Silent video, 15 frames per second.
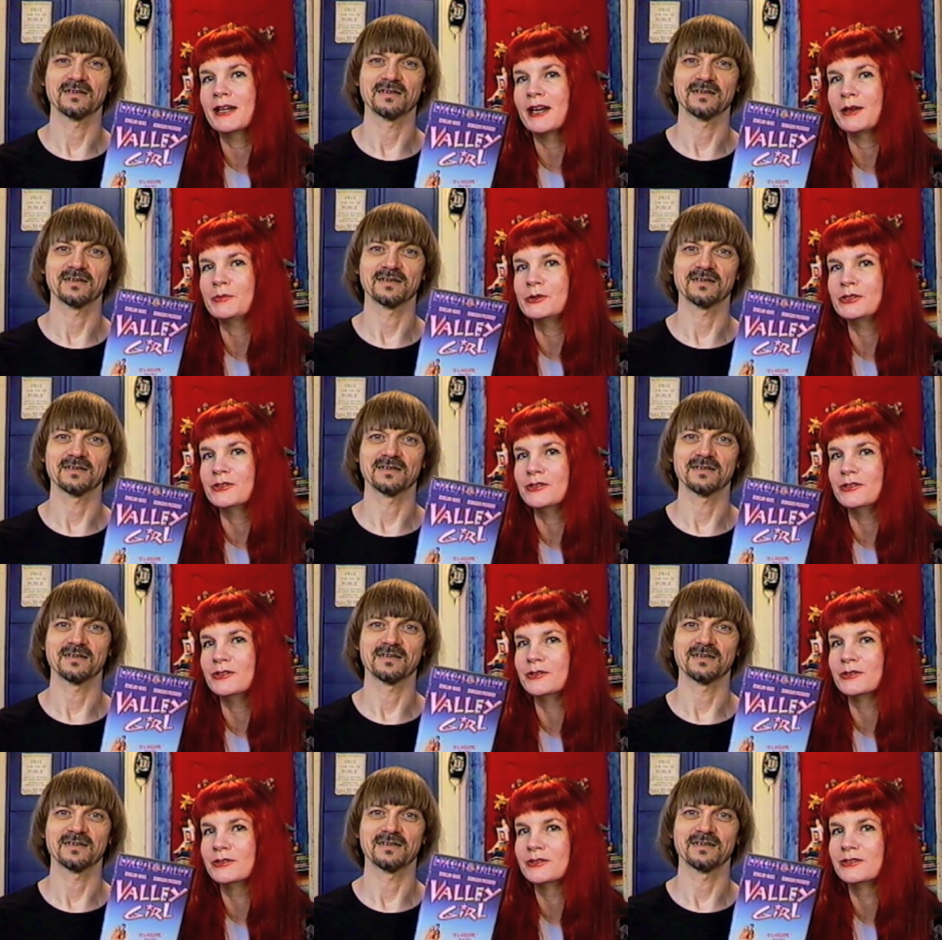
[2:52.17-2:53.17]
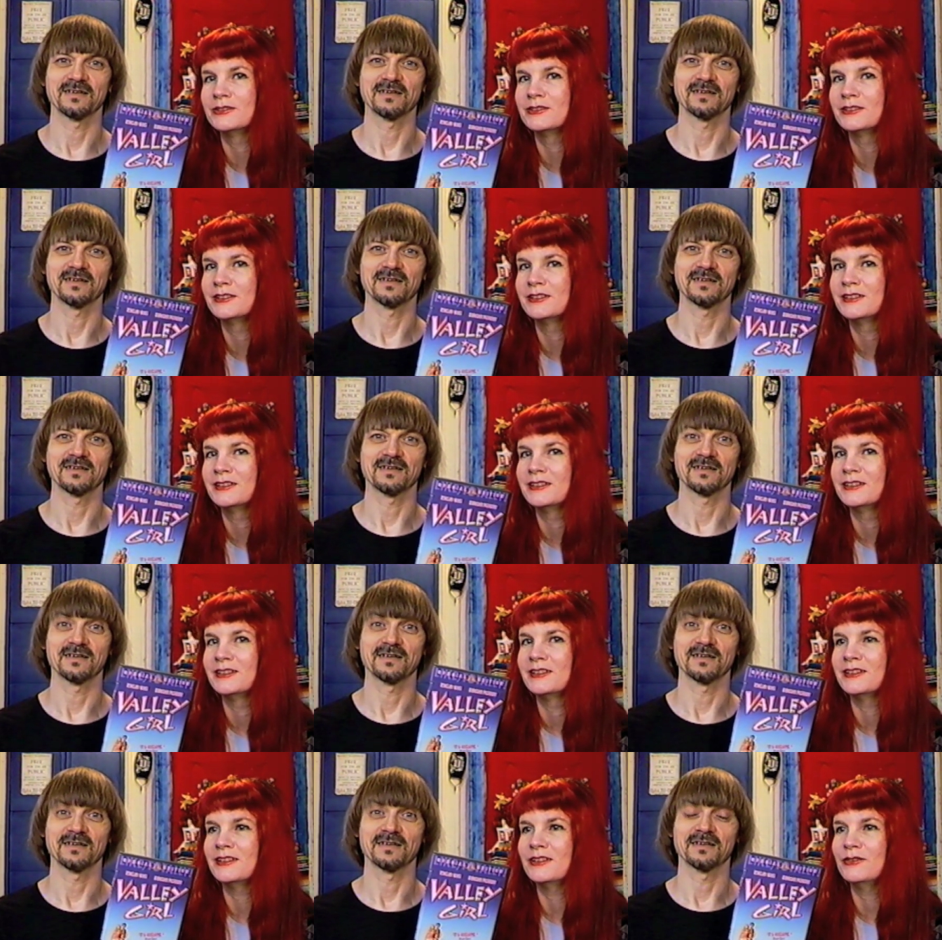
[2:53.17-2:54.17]
Speaker 1: capsule
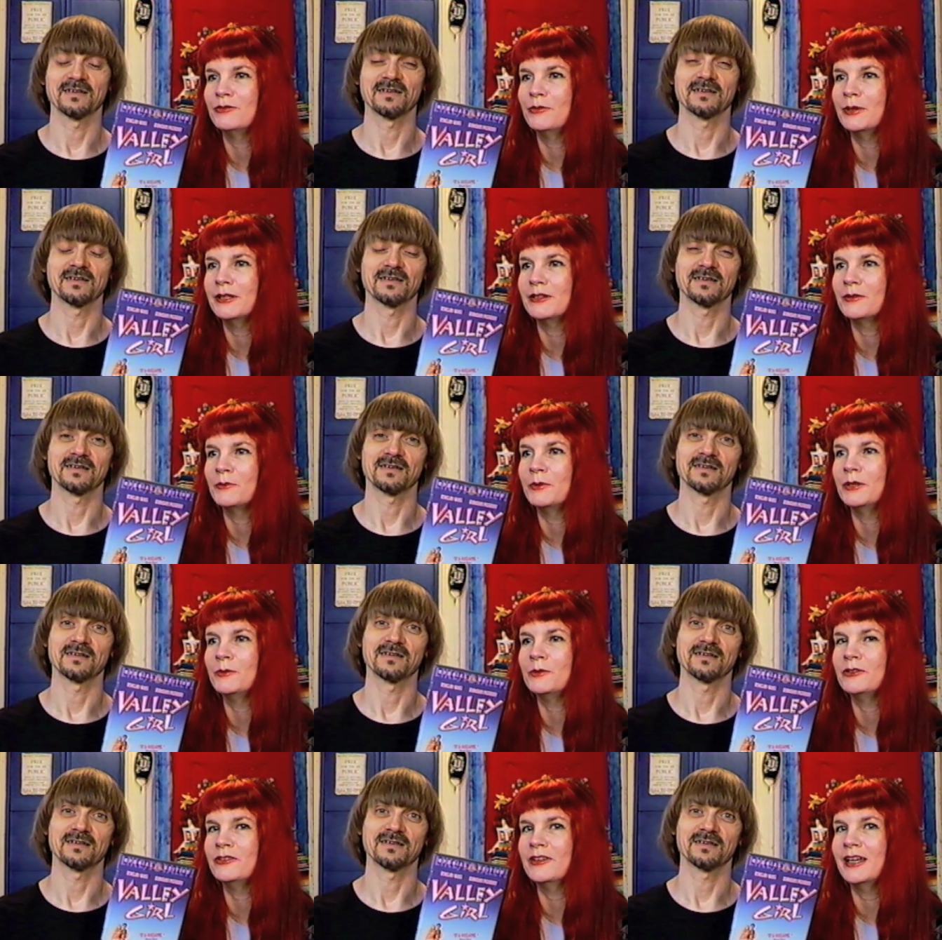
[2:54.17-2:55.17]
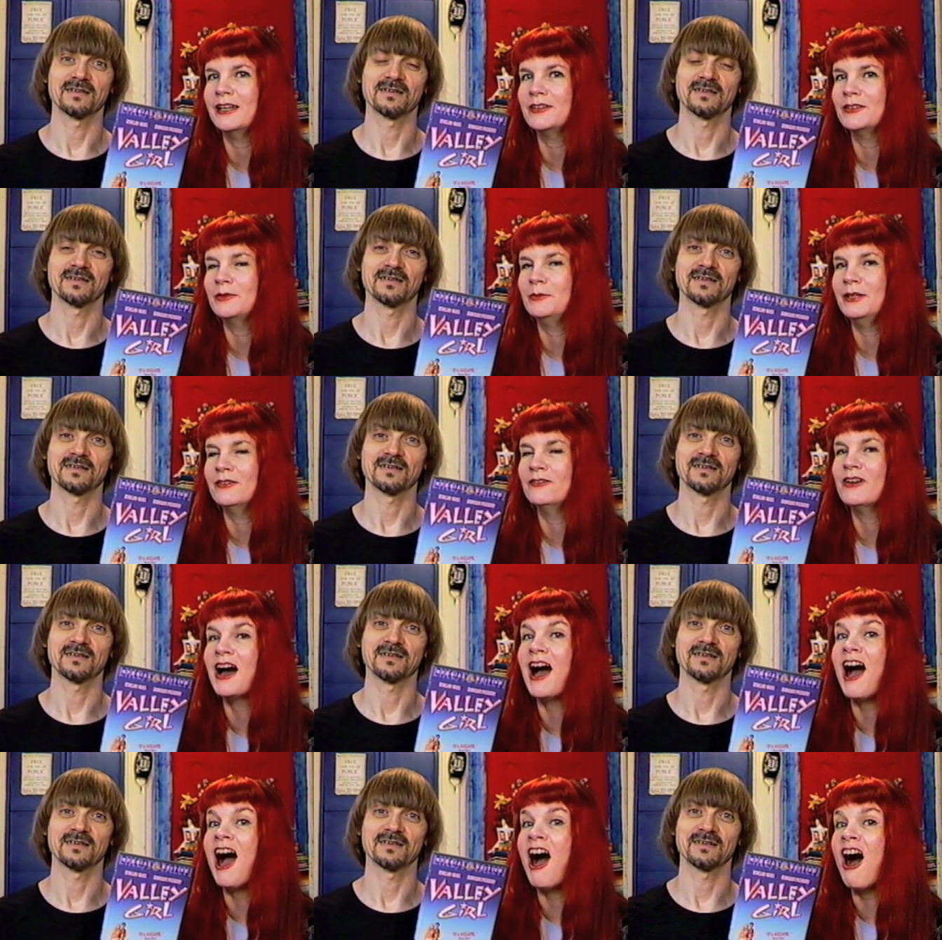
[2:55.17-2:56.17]
of what what it was like to be a
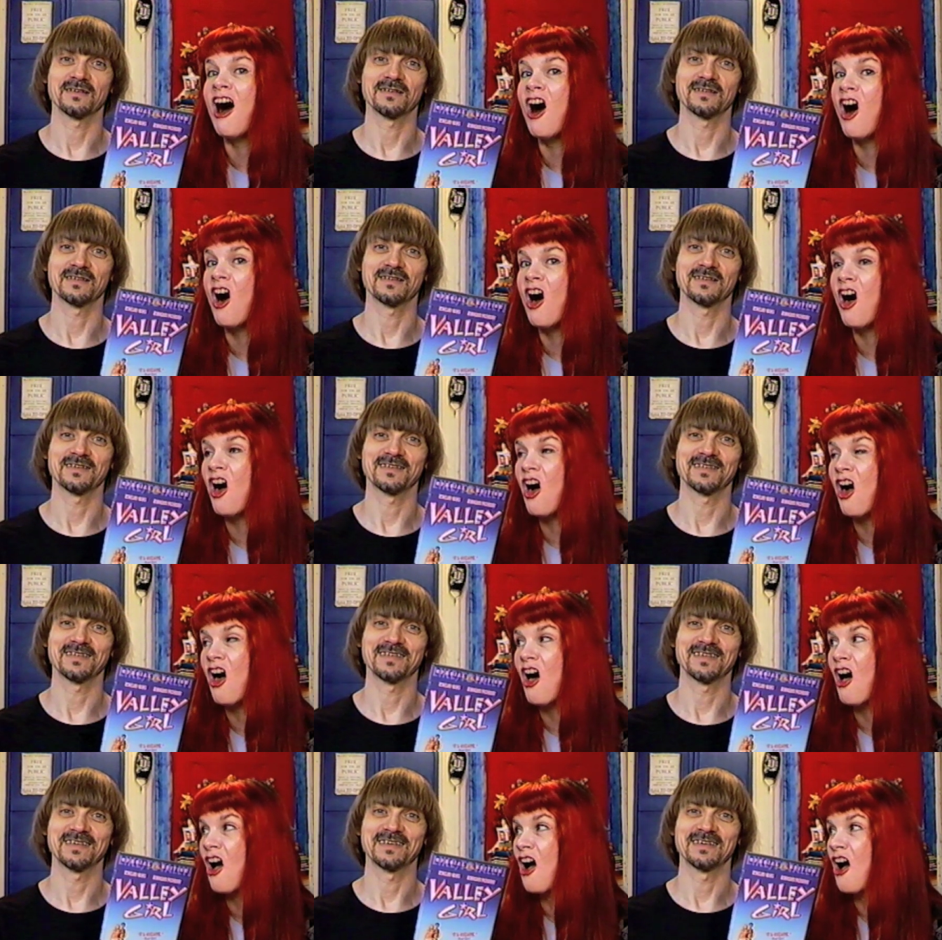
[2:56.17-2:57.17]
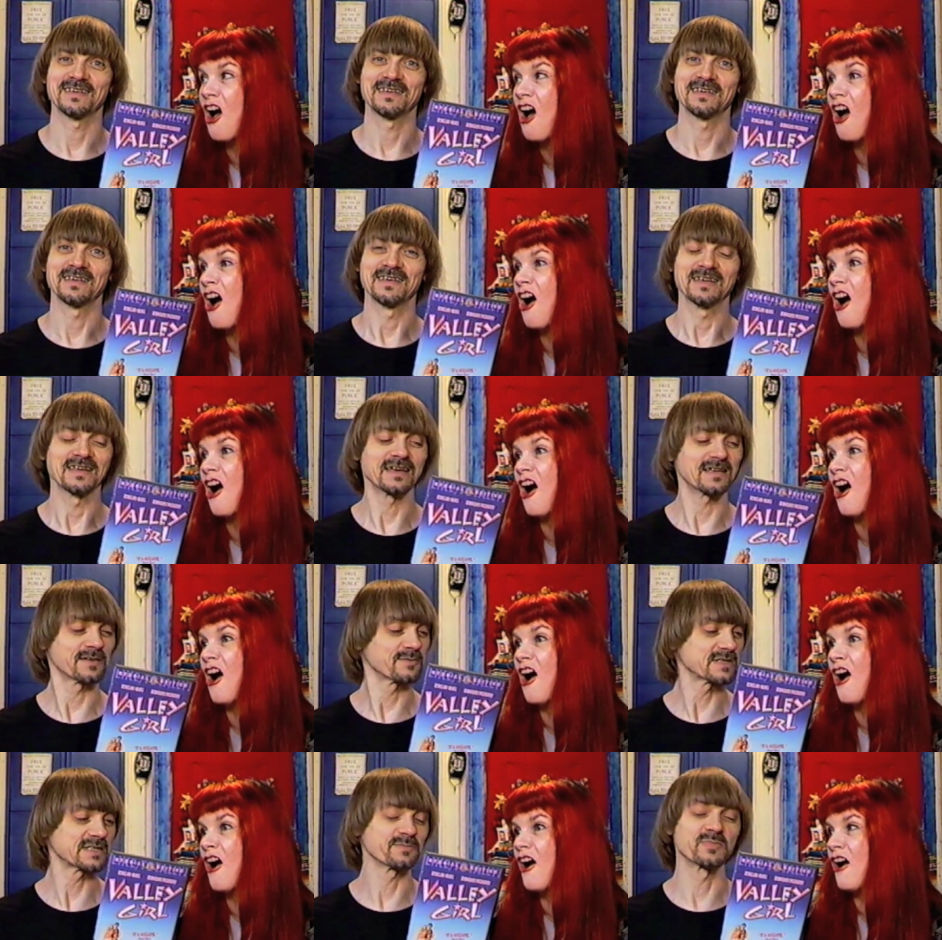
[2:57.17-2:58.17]
Val.
Speaker 2: Yeah,
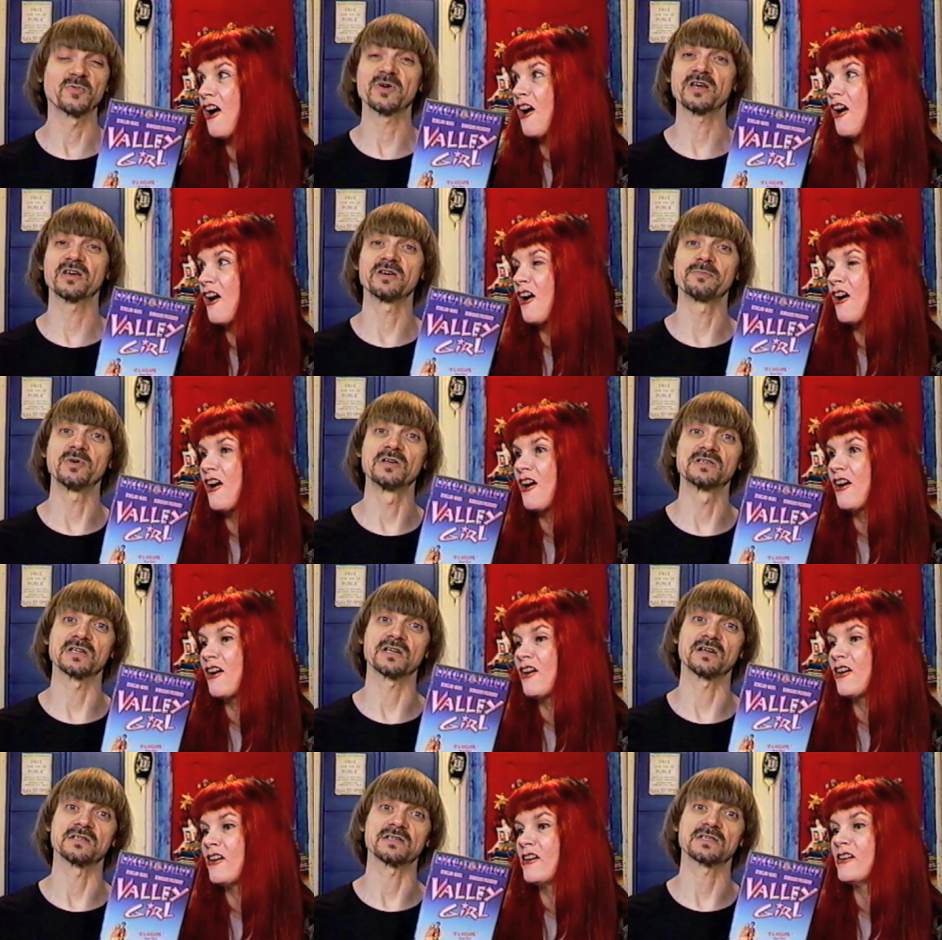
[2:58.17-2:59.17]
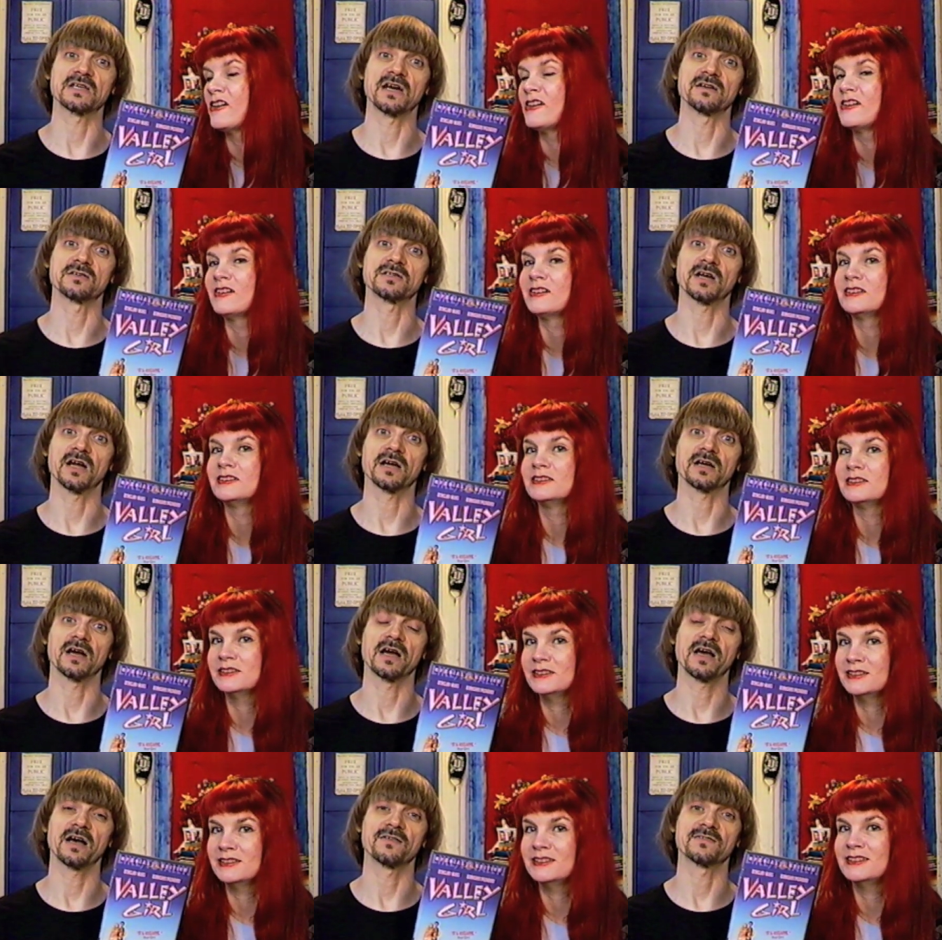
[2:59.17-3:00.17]
there was some pretty good music on the soundtrack,
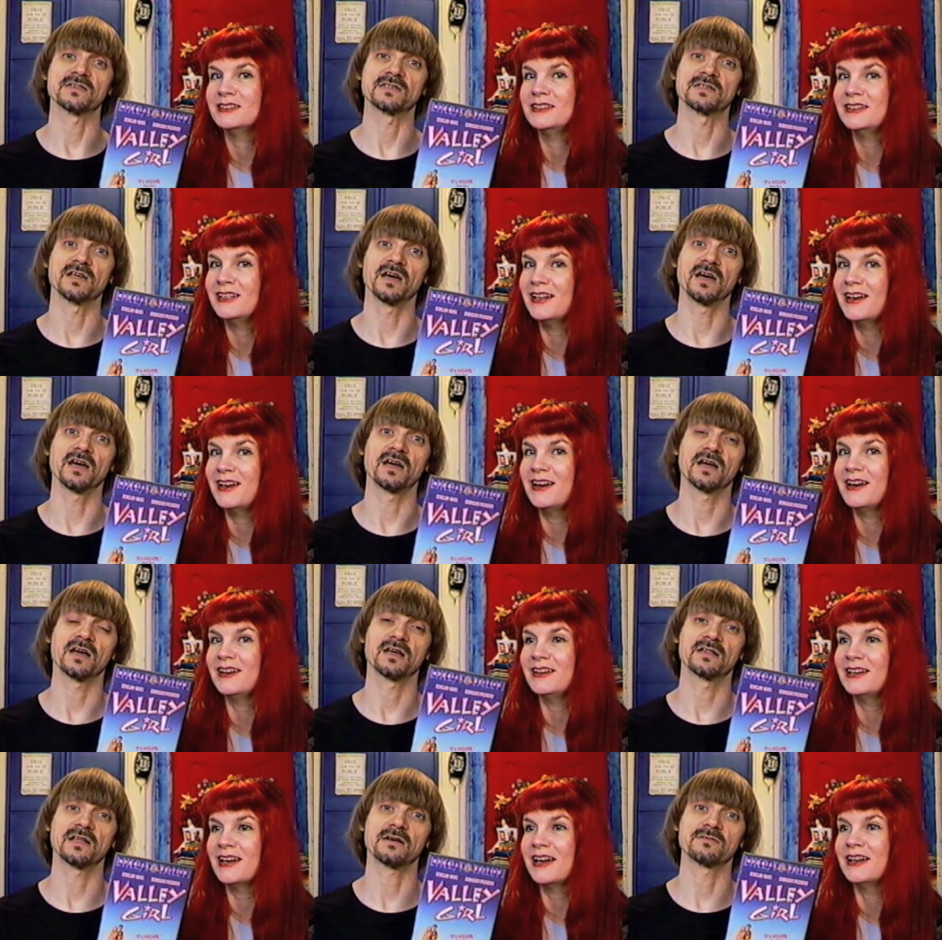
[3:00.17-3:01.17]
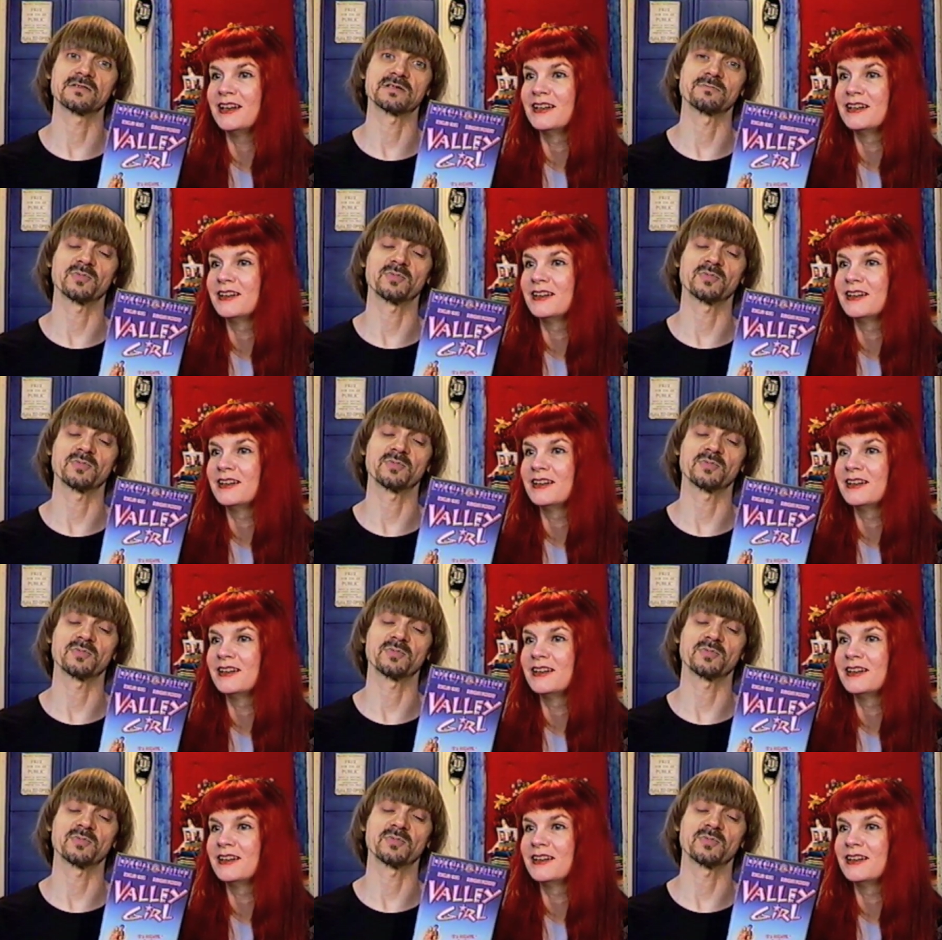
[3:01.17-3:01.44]
I have to say. Yeah, yeah. That was